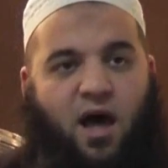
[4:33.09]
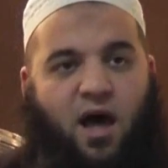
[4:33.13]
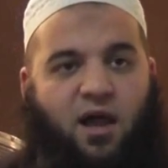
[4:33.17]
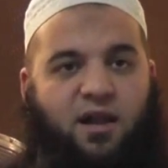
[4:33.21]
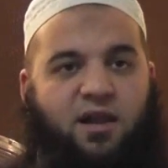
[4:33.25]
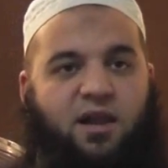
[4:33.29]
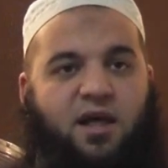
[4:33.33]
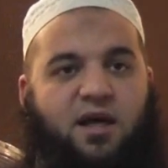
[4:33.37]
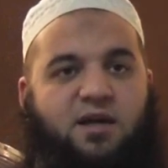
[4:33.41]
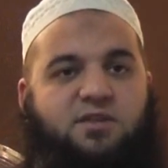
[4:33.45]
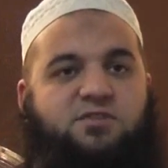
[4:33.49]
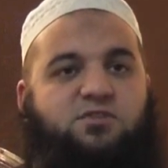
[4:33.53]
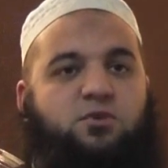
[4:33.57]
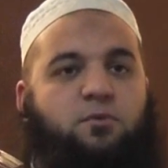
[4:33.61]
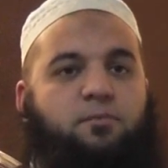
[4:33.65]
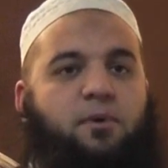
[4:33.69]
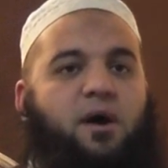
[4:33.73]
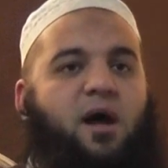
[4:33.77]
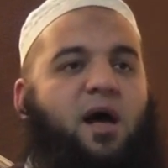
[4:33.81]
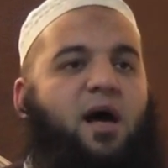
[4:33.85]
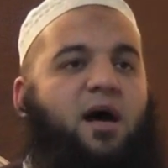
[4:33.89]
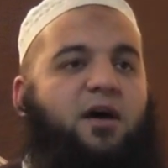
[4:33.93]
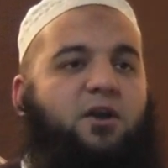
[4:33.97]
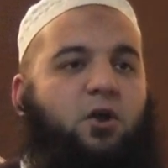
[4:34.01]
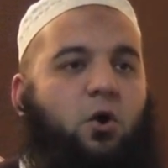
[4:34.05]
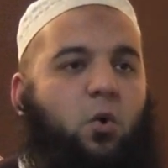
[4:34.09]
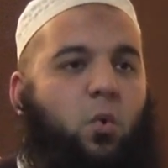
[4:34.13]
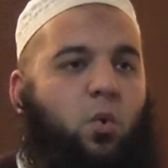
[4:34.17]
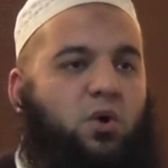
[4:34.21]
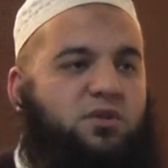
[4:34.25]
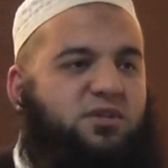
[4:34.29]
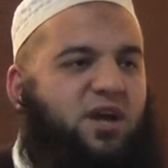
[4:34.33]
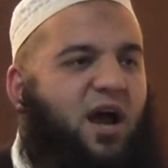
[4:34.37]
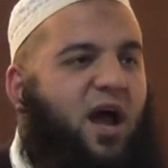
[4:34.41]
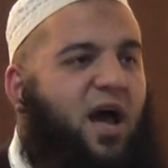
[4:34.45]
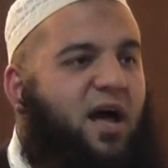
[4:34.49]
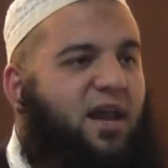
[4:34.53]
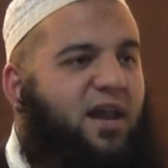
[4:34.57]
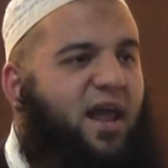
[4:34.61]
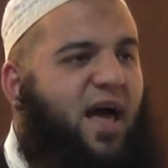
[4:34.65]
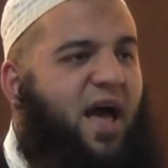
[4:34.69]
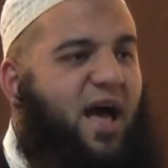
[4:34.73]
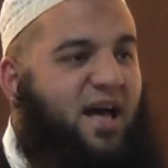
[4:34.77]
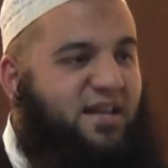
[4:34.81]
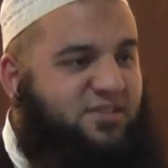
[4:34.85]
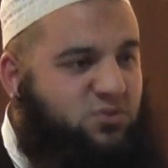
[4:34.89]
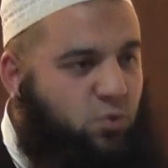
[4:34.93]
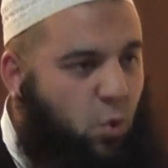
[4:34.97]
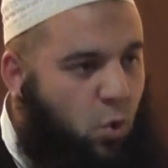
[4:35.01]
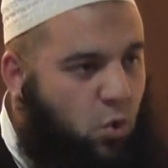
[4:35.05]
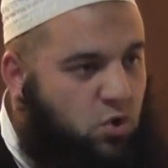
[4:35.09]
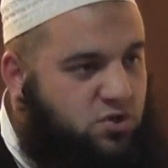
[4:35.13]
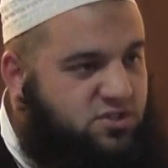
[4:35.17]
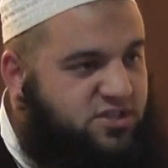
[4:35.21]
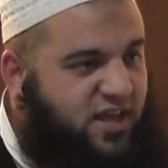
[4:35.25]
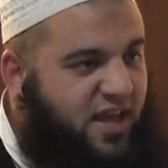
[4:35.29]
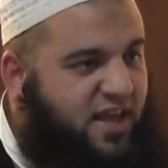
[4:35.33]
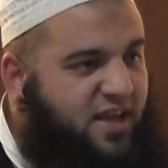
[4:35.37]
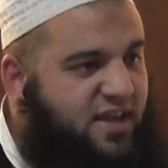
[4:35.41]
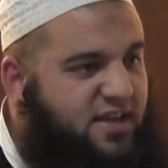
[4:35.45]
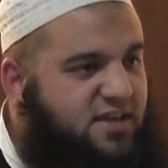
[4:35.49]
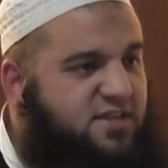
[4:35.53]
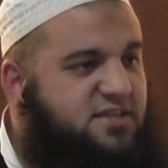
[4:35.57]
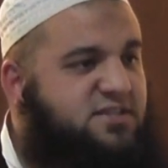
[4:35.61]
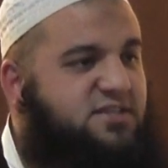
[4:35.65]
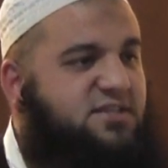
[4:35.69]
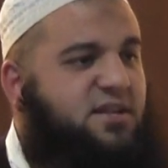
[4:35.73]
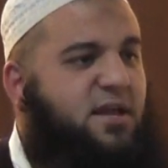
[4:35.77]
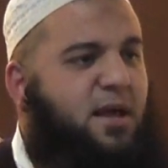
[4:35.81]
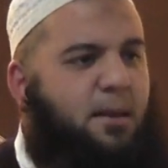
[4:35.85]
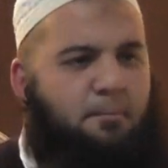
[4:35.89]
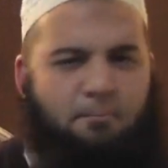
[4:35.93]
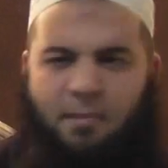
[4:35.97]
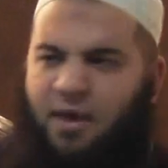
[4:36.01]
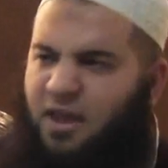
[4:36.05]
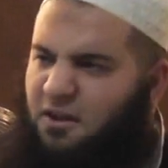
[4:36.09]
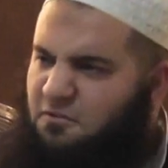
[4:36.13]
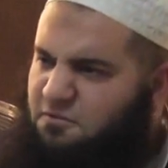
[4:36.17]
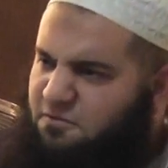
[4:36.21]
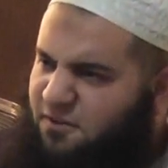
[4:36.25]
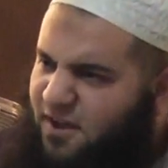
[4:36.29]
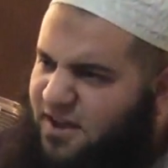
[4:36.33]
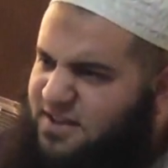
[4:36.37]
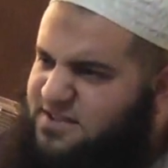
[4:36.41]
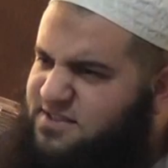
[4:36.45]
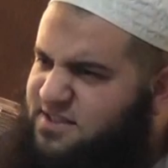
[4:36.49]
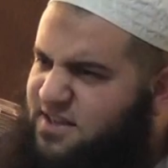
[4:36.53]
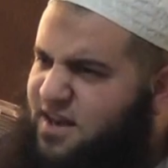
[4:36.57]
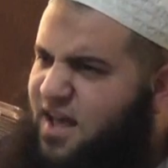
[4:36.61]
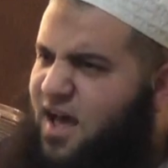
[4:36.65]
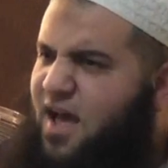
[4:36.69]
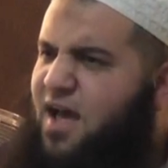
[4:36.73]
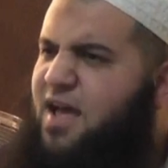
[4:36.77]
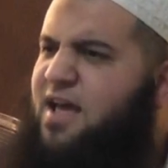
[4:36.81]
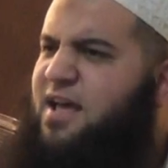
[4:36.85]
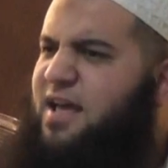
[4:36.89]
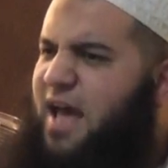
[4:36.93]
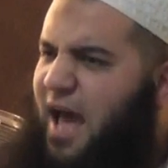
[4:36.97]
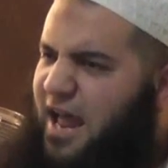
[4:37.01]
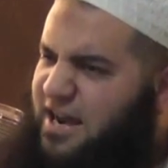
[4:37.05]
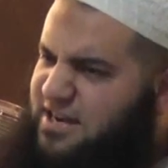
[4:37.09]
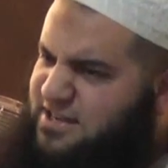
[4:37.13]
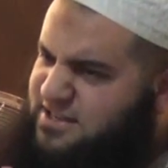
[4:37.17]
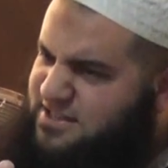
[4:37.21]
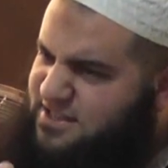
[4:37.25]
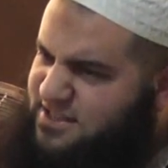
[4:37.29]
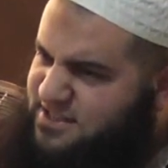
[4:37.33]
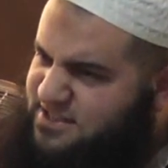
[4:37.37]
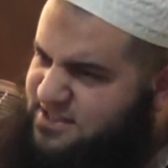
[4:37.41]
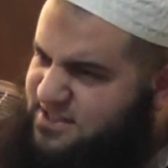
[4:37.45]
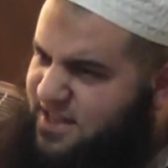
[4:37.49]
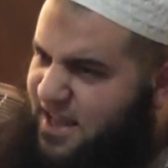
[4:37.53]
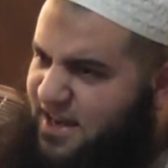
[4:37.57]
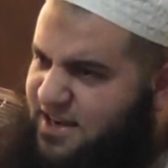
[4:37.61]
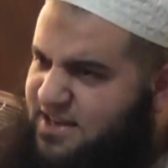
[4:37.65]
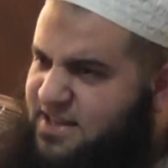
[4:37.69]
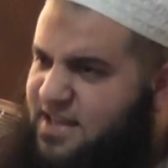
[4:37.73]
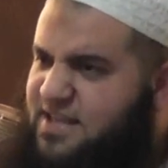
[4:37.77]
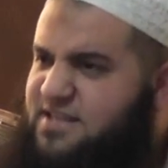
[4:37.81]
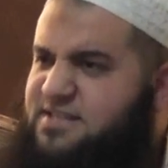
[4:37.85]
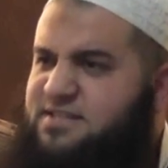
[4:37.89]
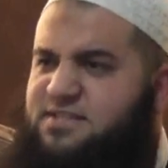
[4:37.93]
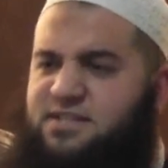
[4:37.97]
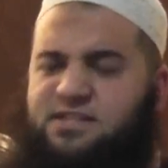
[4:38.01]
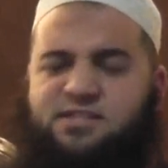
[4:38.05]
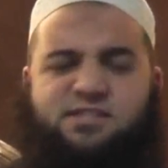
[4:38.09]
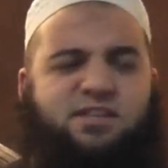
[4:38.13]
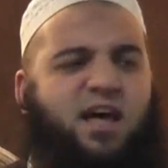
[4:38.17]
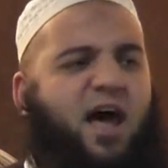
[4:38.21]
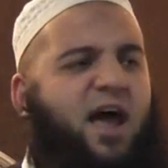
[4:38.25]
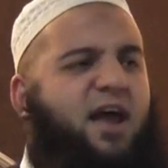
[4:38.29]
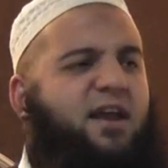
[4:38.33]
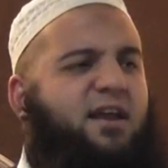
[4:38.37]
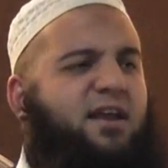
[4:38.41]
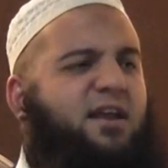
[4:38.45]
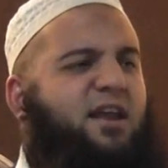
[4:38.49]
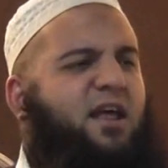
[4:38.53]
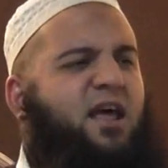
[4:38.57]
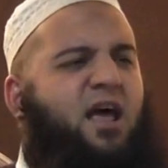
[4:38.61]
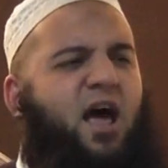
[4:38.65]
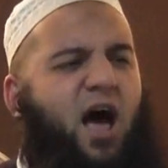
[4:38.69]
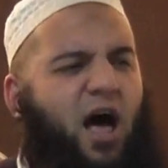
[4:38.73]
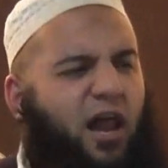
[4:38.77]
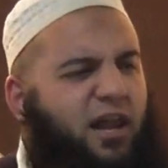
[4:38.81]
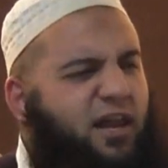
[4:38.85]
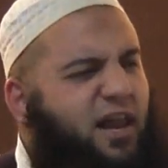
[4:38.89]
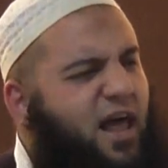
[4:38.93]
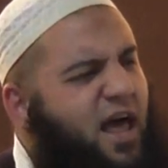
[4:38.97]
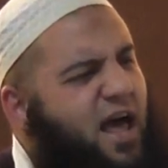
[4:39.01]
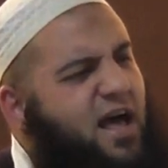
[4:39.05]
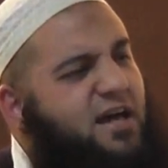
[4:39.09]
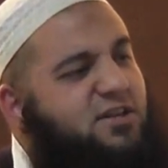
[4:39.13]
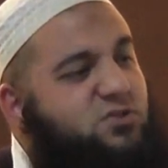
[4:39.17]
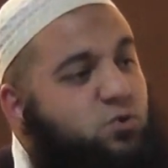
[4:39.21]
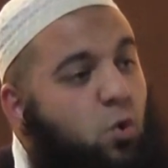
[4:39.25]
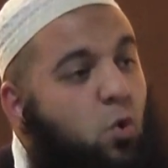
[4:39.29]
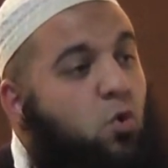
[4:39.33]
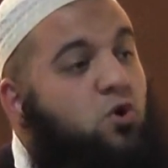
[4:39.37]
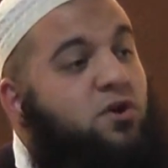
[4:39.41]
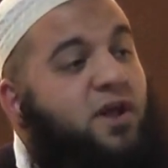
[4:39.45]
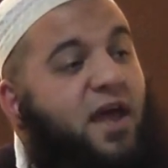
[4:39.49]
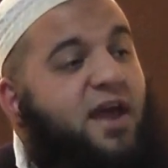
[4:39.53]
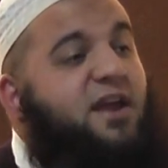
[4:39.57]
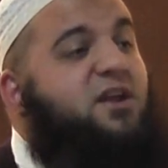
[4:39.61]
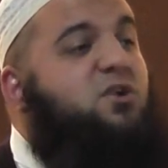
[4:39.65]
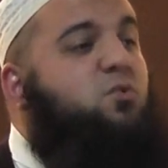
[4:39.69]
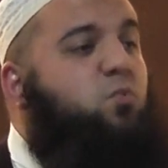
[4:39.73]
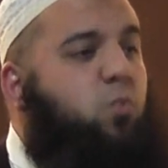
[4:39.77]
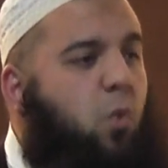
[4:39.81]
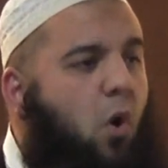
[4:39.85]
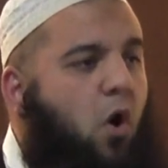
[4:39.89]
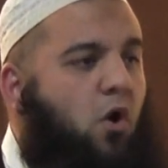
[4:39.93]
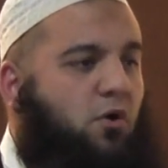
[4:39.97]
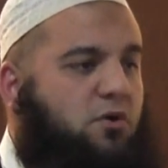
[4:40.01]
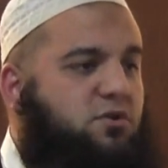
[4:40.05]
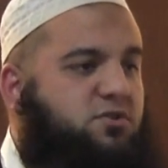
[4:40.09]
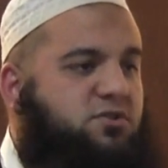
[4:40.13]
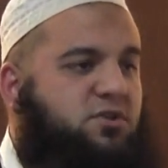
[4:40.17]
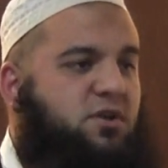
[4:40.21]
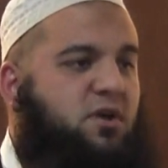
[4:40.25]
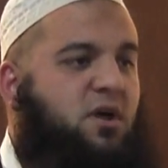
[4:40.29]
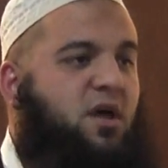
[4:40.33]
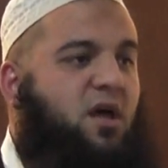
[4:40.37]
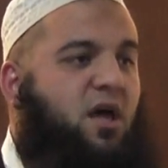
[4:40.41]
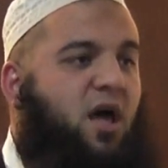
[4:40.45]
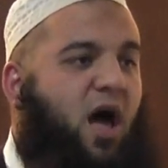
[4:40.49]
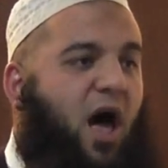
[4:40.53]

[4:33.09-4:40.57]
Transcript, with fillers: Allah subhanahu subhanahu wa ta'ala has ordained, made faisala and, and has decided. Allah has ordained what?